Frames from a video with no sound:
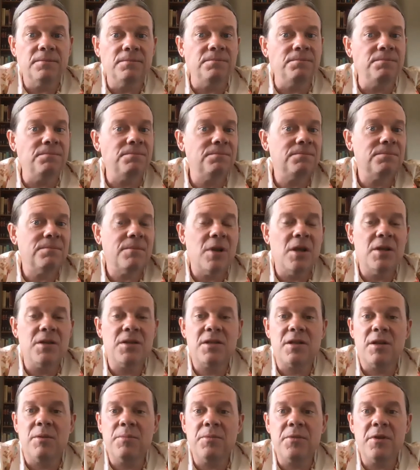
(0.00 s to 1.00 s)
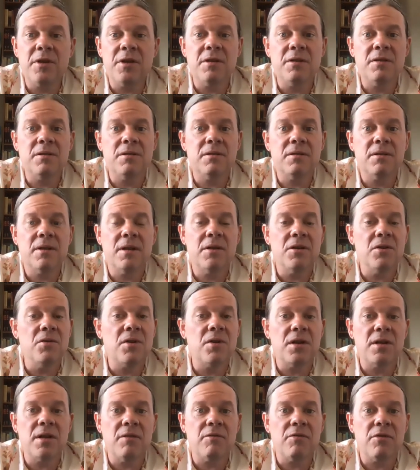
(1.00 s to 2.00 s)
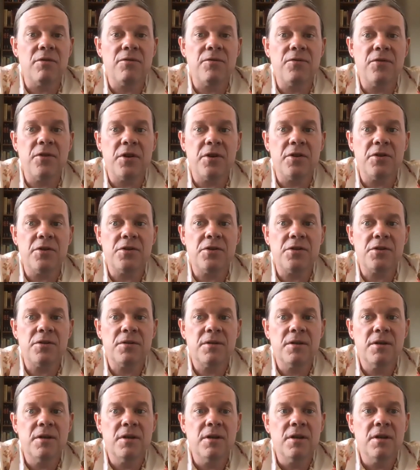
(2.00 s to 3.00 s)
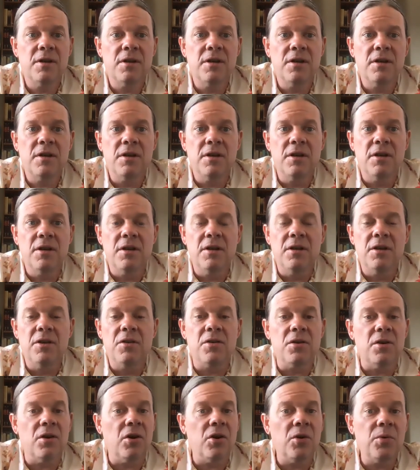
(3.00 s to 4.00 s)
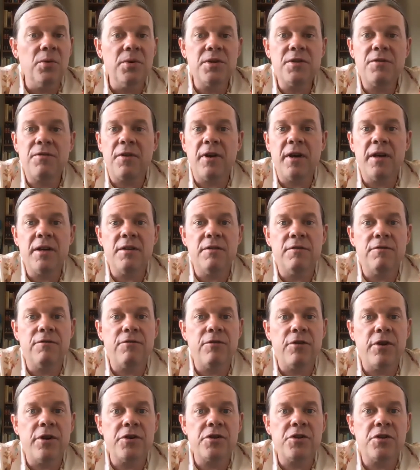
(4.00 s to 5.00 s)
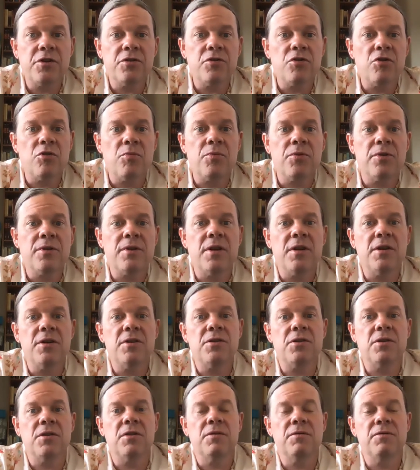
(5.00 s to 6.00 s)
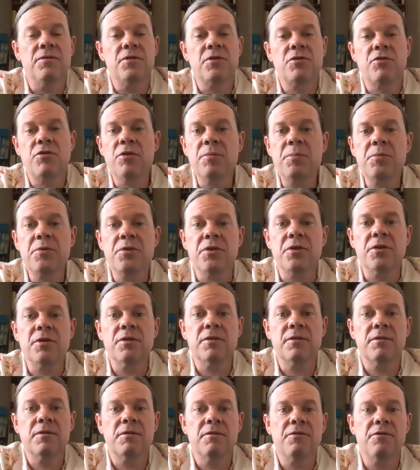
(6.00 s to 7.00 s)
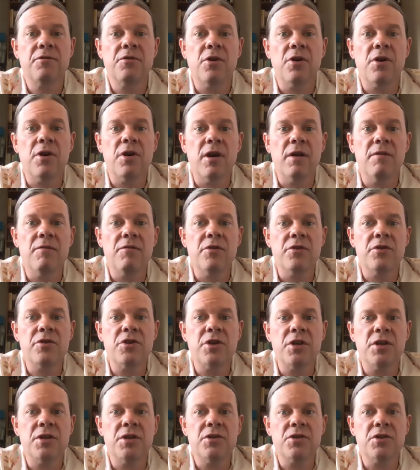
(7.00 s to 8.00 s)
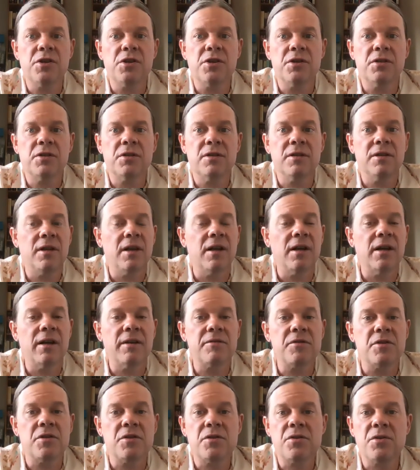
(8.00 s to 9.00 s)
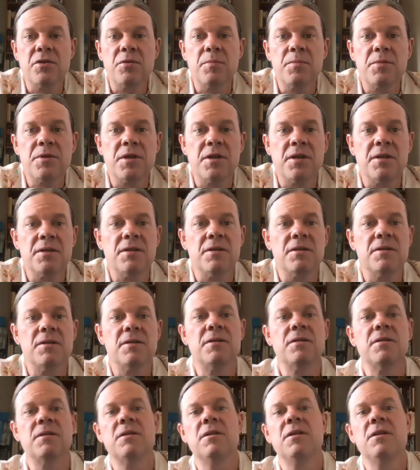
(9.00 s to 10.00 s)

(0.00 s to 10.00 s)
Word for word: it's something that you can never finish you can always find a fresh interpretation of Scripture for our ever changing lives and circumstances.